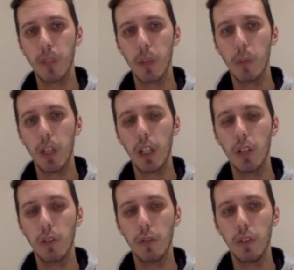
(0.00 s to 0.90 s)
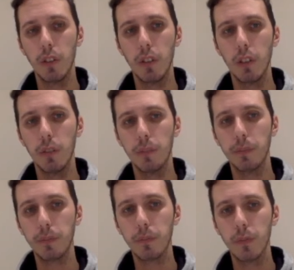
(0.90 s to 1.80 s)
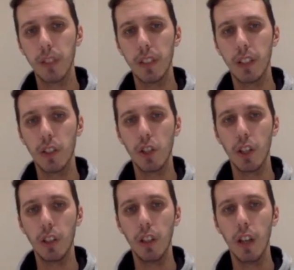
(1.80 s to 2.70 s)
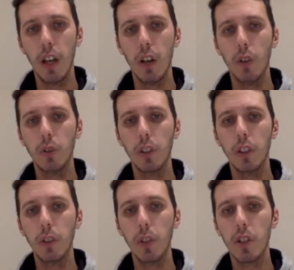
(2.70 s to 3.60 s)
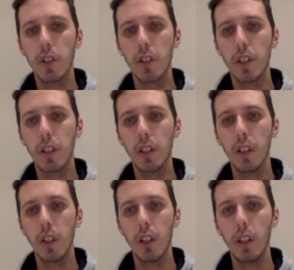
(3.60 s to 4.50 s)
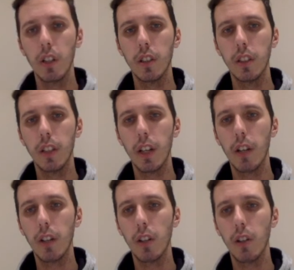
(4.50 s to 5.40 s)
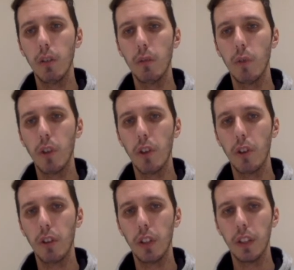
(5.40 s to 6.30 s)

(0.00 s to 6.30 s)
breakout of the descending channel until it reaches here, the area of 130.